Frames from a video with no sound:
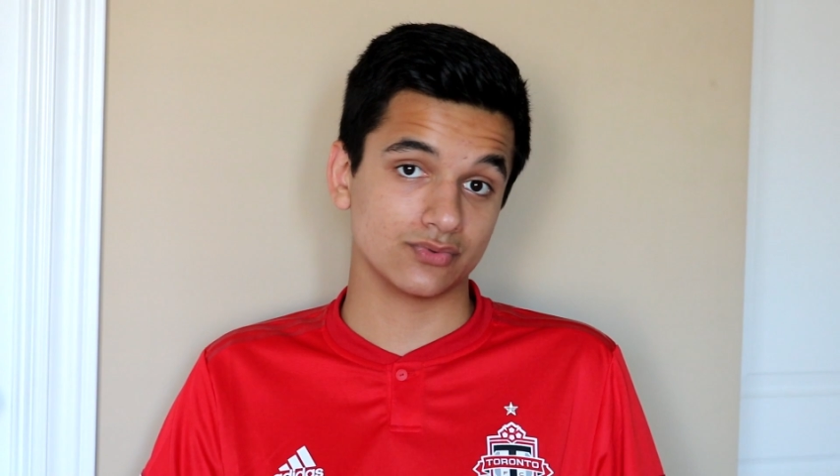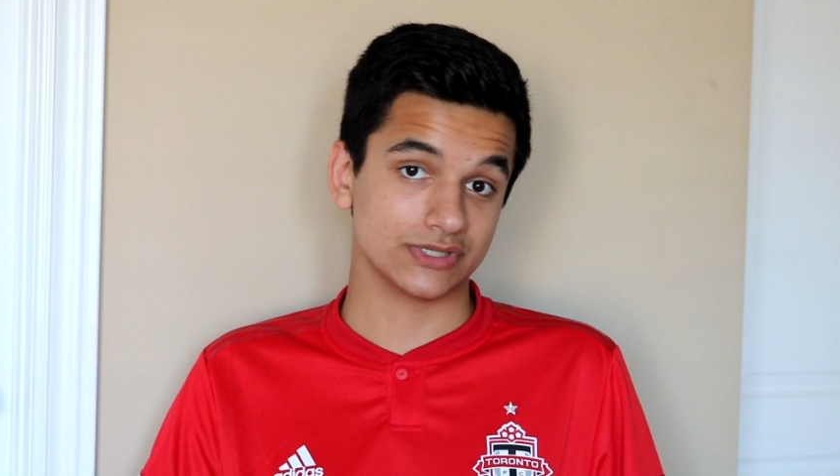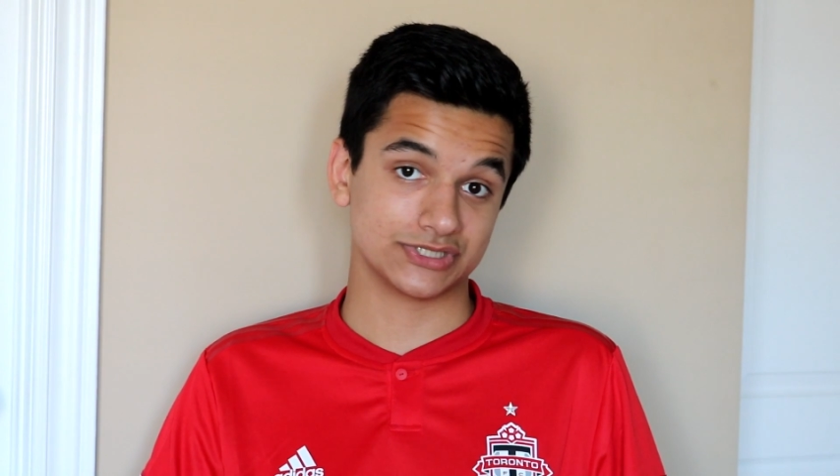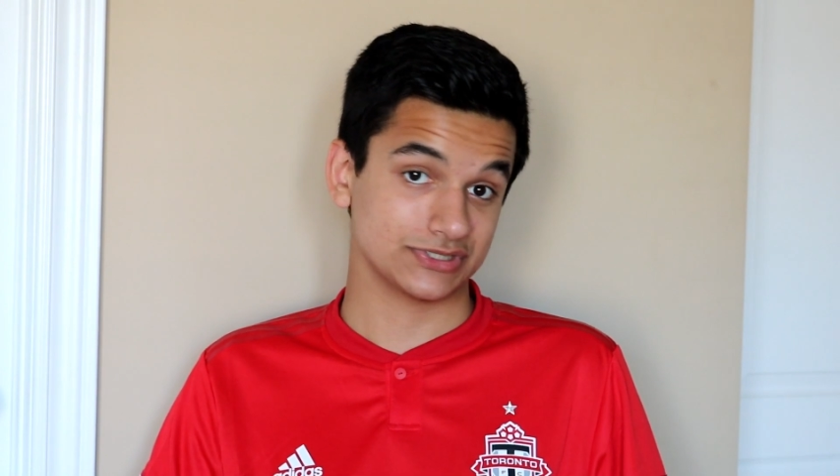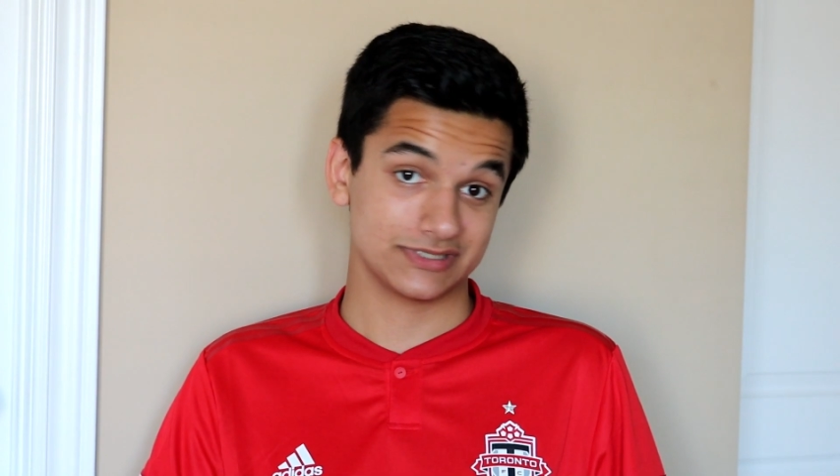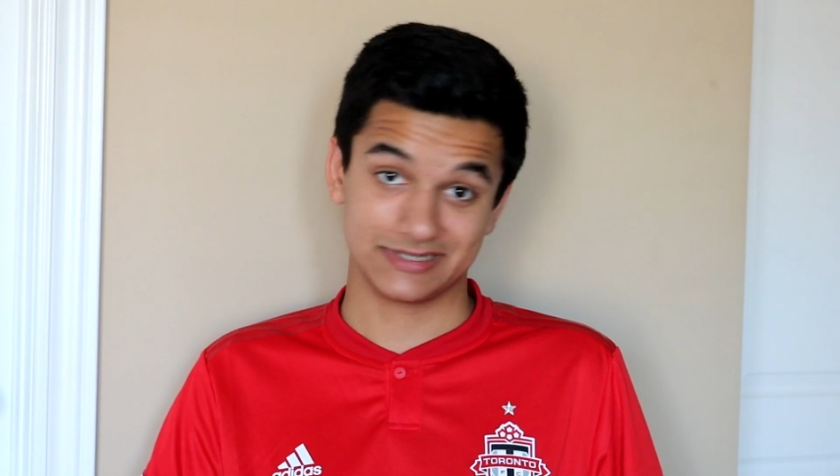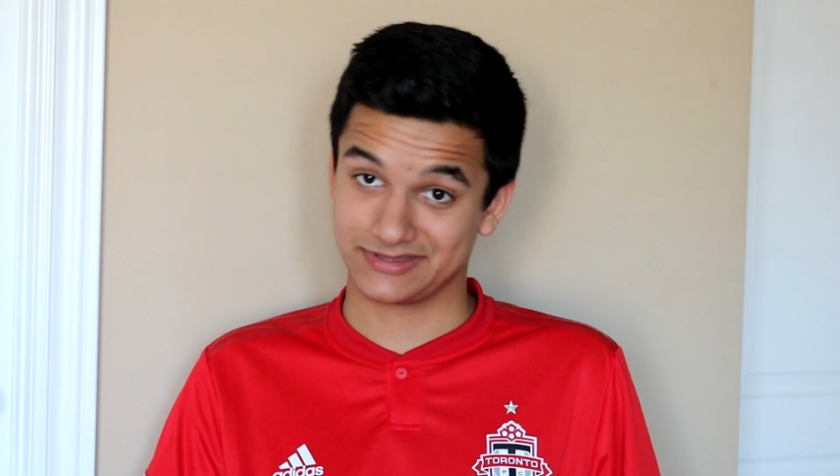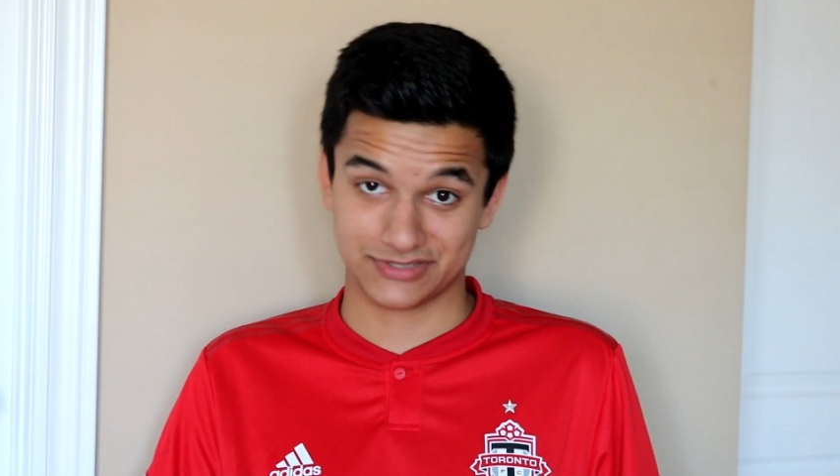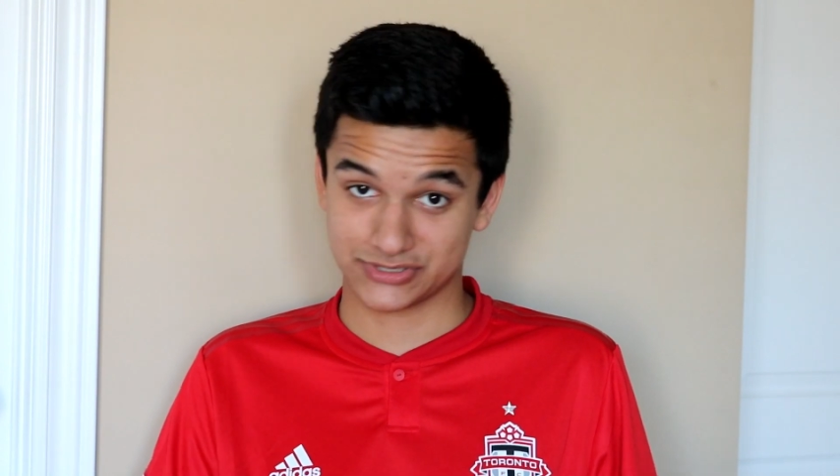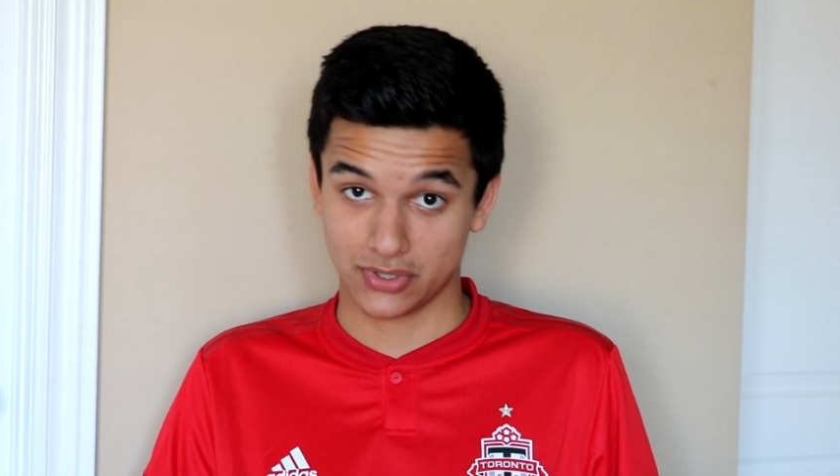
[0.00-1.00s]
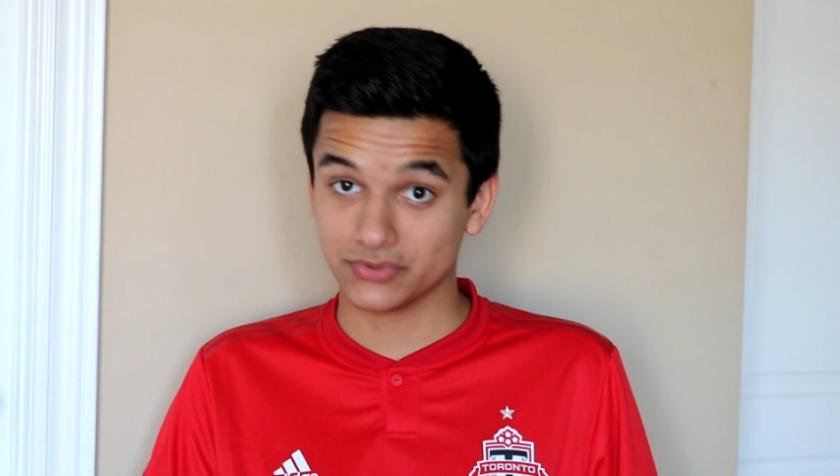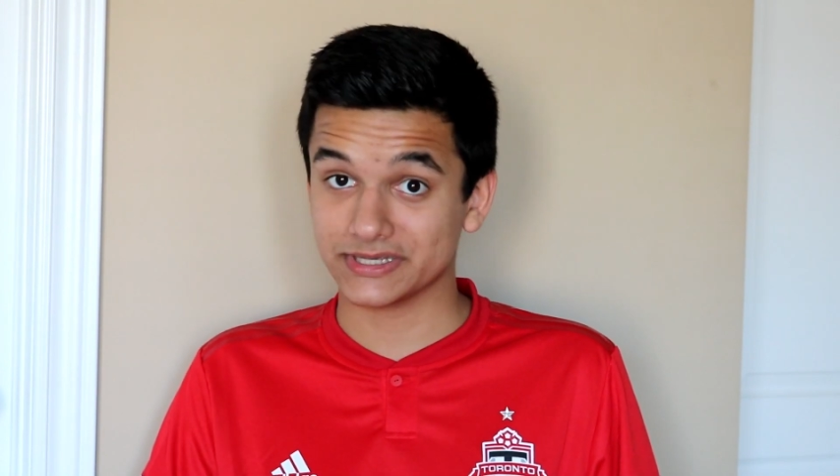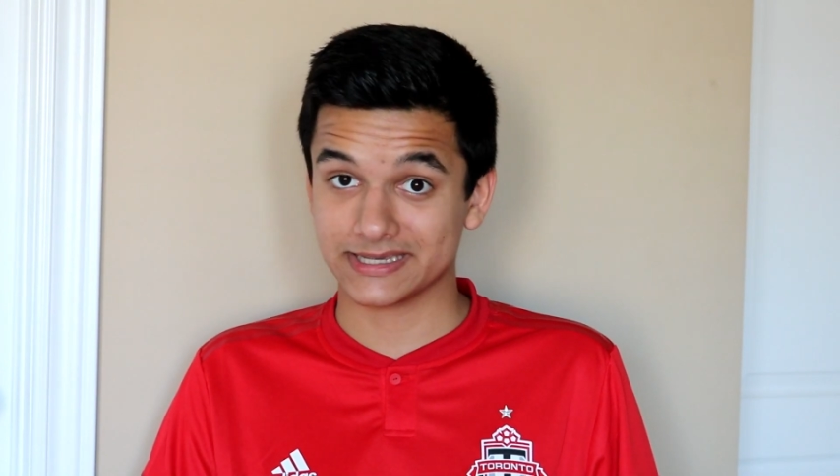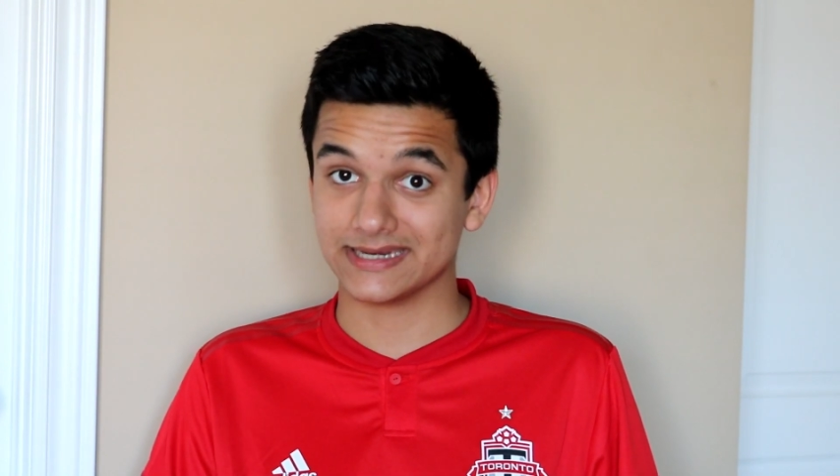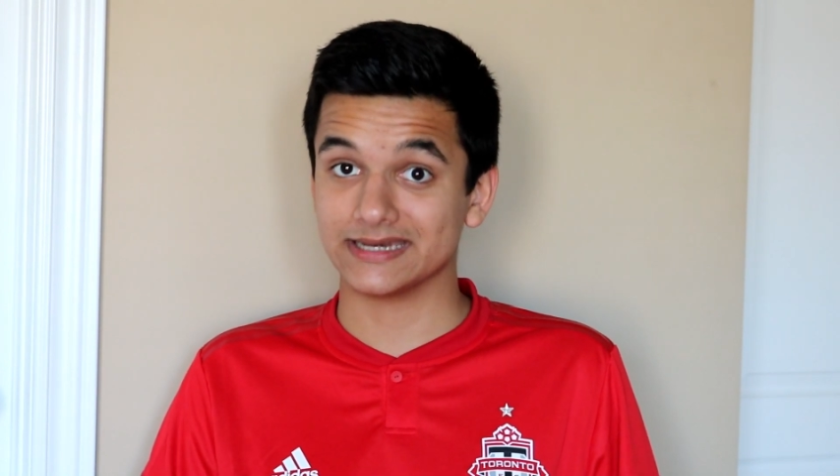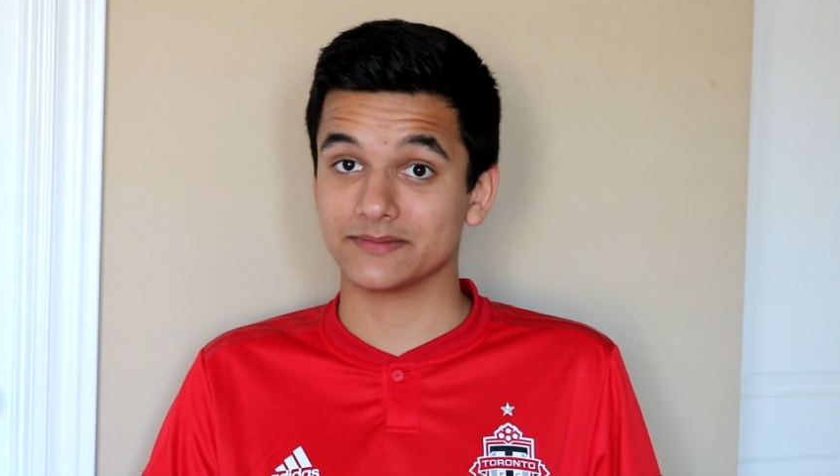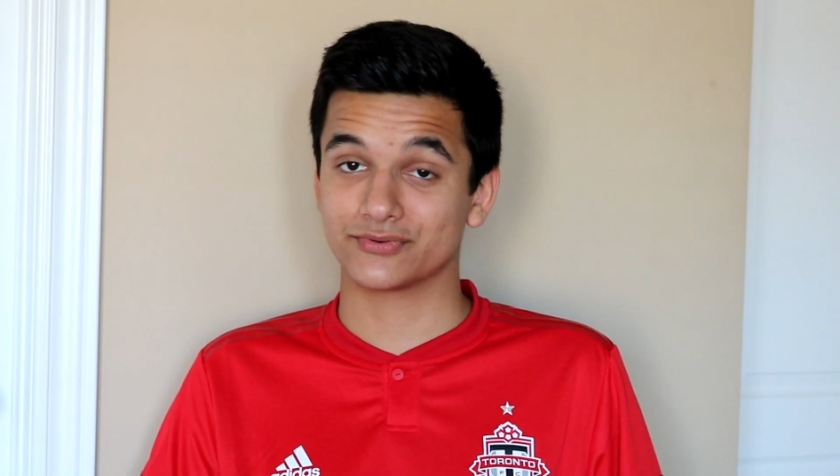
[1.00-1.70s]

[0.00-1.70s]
which there's only Canadian